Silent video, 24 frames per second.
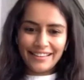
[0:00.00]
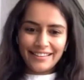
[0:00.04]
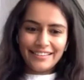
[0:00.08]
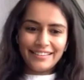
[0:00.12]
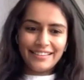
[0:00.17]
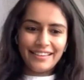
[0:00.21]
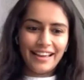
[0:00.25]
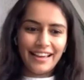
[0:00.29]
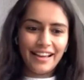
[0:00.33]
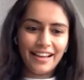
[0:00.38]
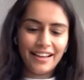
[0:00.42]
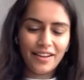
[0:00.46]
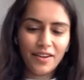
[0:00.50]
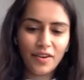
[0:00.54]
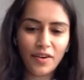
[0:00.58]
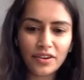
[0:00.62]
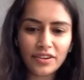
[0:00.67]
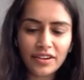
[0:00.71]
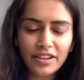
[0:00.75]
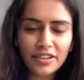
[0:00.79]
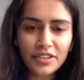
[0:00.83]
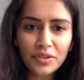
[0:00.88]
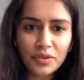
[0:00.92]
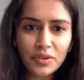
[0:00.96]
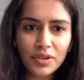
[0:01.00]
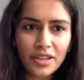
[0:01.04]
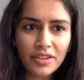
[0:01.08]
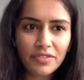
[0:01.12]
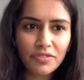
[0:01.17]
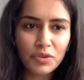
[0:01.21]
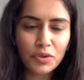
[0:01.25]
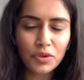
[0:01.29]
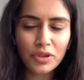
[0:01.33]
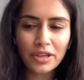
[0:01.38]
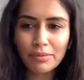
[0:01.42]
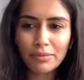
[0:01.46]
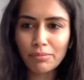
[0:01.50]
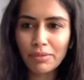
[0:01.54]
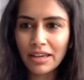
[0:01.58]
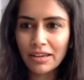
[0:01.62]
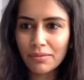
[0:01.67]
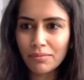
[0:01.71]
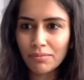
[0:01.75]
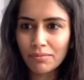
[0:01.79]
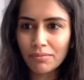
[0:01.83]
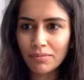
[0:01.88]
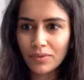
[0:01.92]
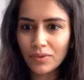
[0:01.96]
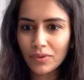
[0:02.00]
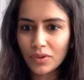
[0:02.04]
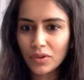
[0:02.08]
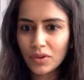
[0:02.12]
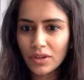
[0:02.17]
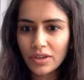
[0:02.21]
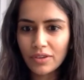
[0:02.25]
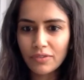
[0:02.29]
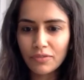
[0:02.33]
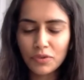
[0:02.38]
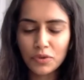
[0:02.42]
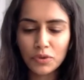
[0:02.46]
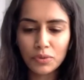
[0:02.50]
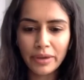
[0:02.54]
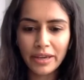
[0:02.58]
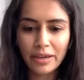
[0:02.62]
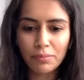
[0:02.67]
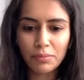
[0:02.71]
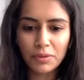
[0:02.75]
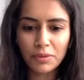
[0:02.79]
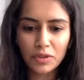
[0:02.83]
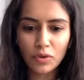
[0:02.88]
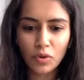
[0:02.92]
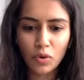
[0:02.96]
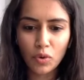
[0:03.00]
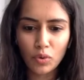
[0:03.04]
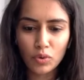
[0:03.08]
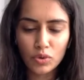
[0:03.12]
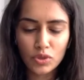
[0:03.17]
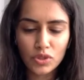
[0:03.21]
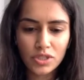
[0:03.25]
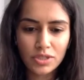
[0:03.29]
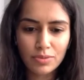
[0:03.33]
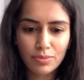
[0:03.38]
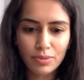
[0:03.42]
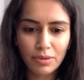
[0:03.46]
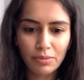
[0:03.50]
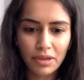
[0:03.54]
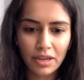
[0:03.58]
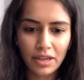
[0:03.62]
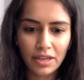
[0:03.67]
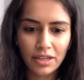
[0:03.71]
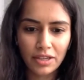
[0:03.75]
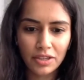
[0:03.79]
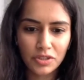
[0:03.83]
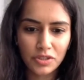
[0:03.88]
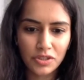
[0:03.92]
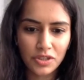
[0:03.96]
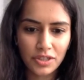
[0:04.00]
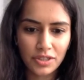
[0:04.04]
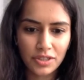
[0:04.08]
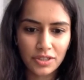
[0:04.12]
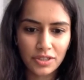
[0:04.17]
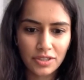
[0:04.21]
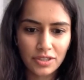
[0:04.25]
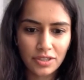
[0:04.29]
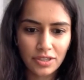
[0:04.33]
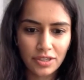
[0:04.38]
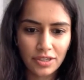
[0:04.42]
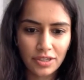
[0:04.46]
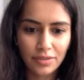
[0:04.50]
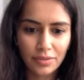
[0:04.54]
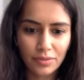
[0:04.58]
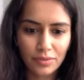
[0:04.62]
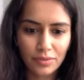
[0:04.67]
Yeah. Or if you make me the host, maybe I can share the screen.